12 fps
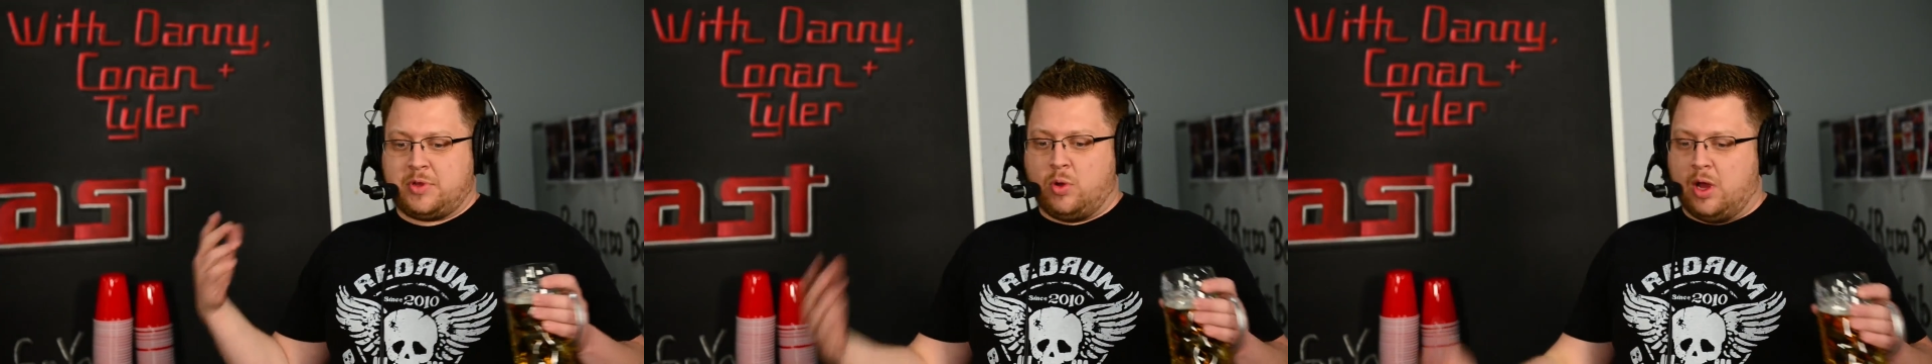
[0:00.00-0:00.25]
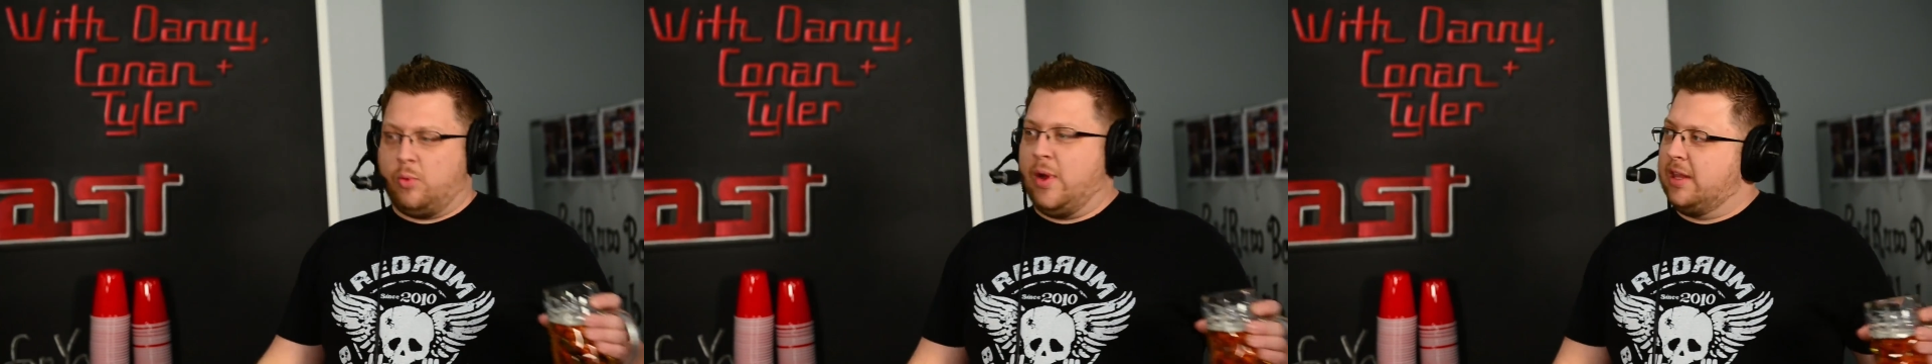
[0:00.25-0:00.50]

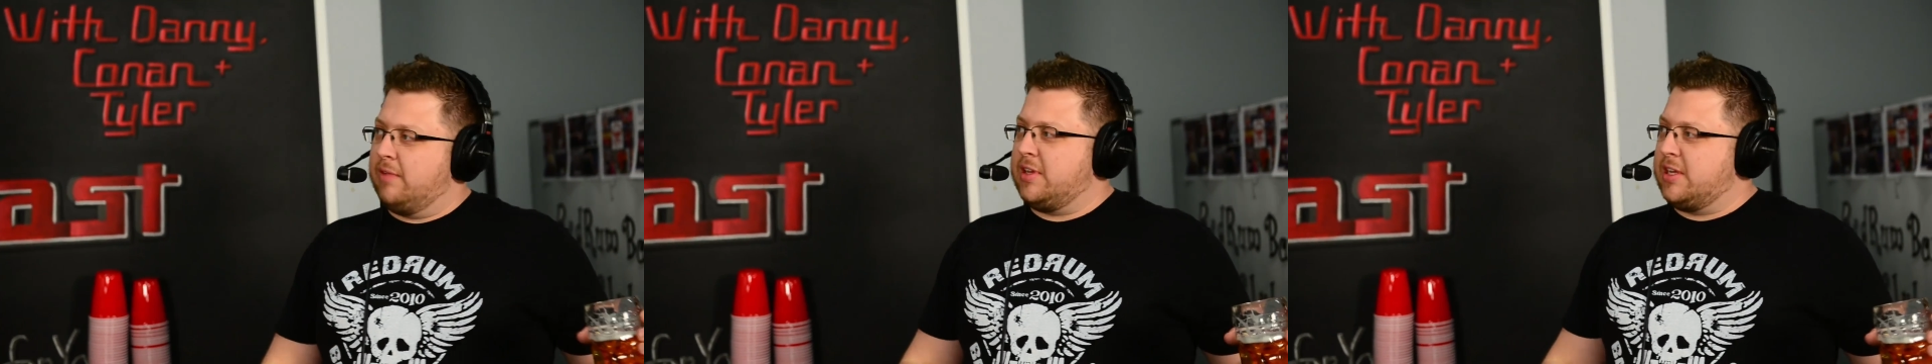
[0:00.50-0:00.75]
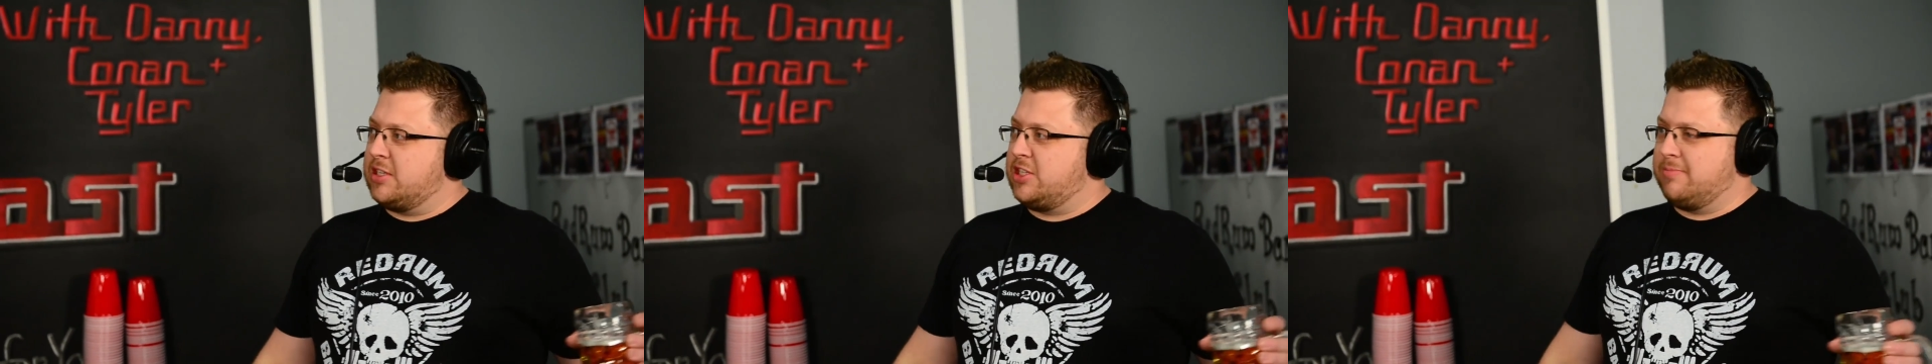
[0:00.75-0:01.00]

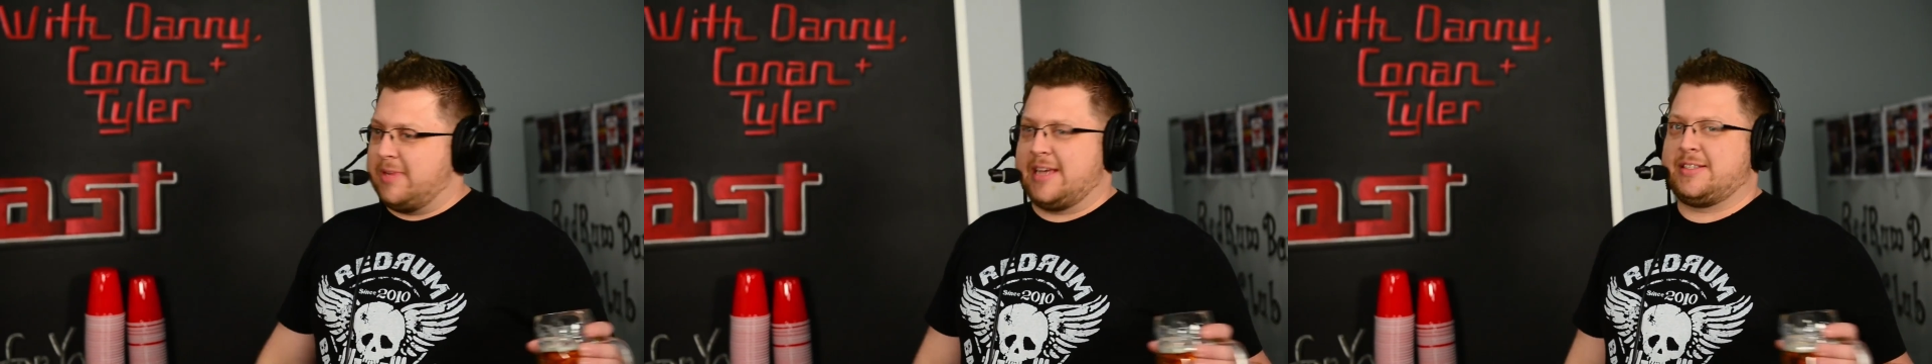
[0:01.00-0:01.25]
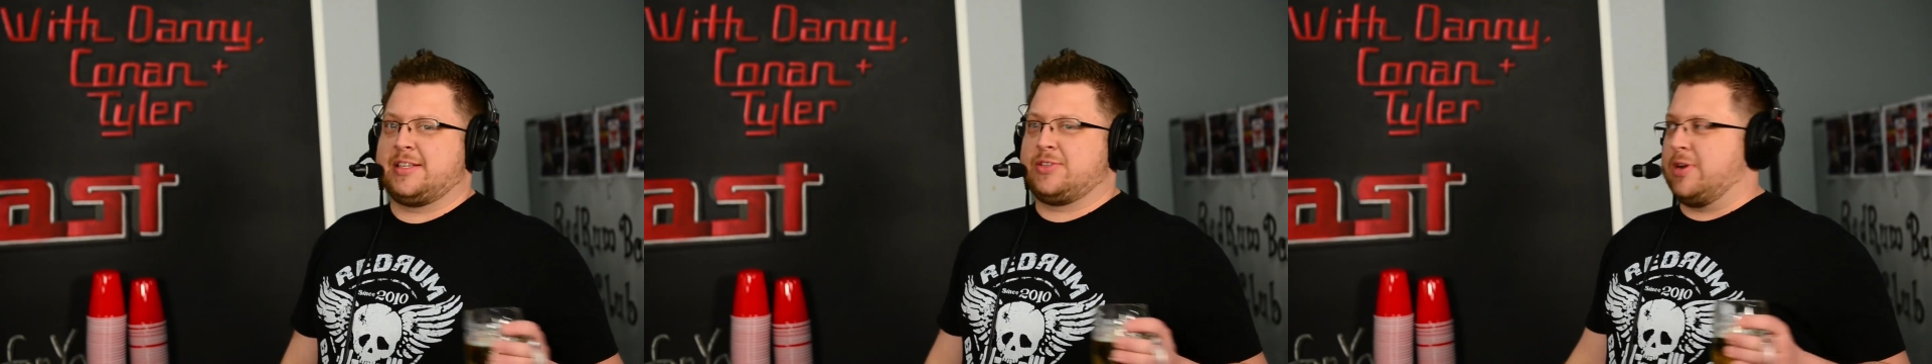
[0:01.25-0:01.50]
weightlifting is
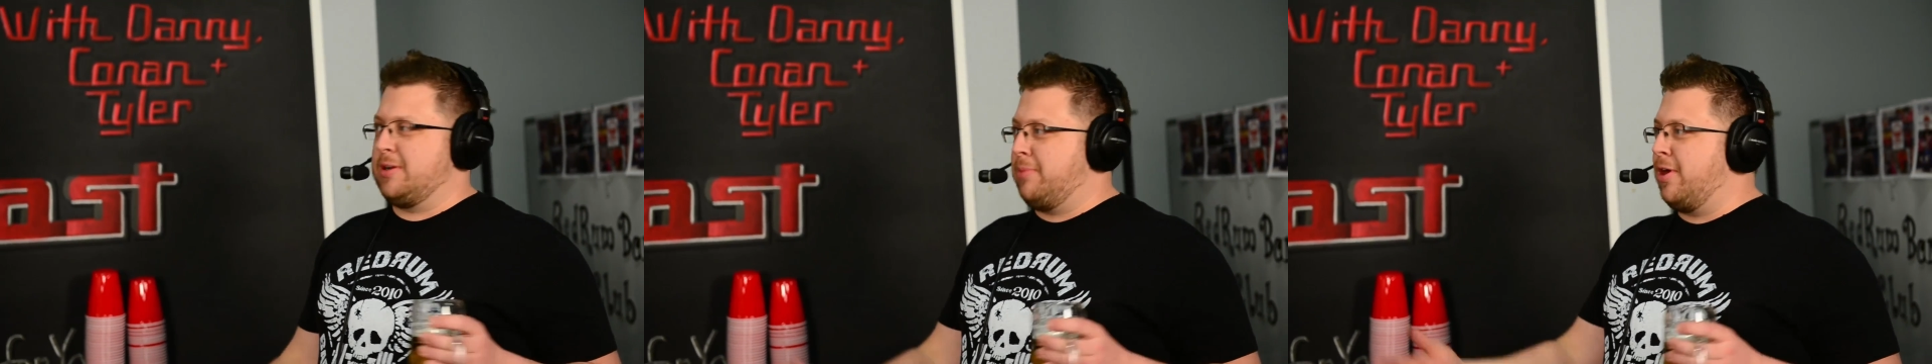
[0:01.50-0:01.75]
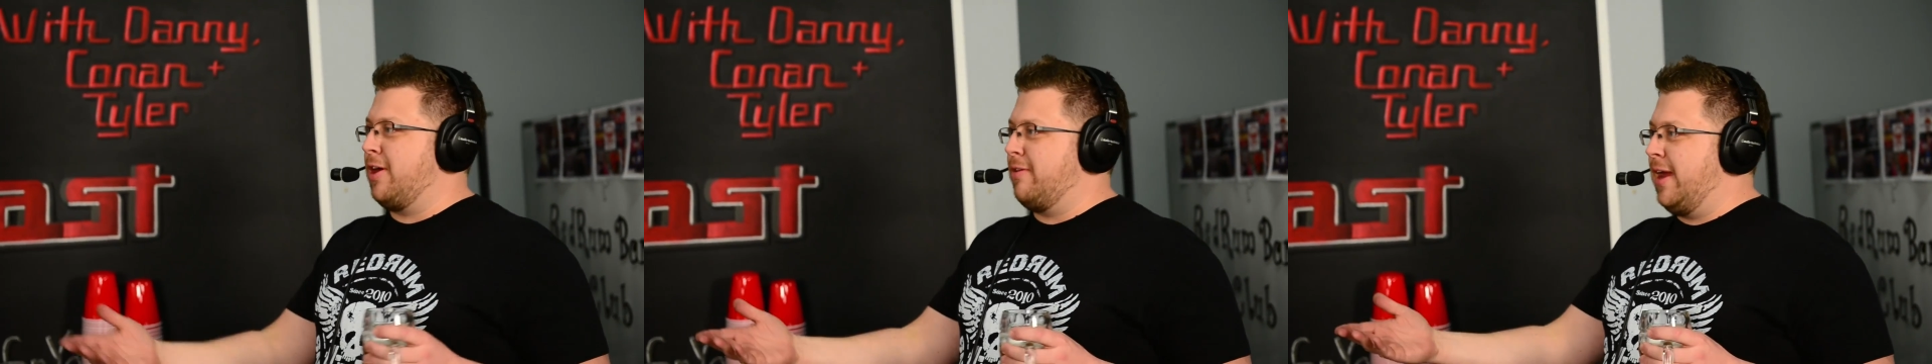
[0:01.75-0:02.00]
gymnastics around a
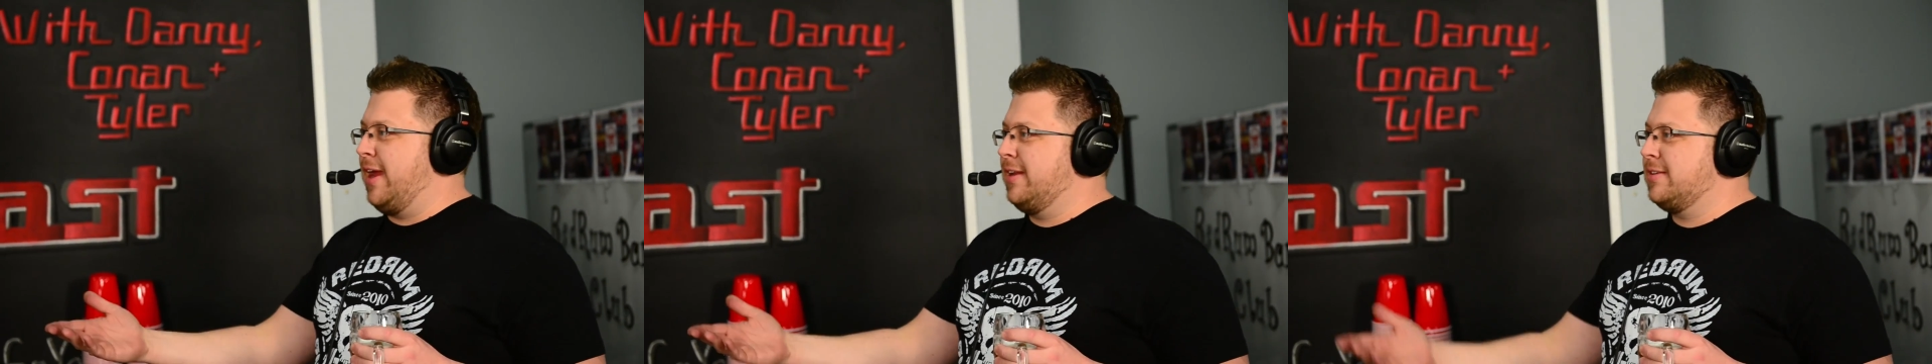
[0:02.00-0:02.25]
bar, right?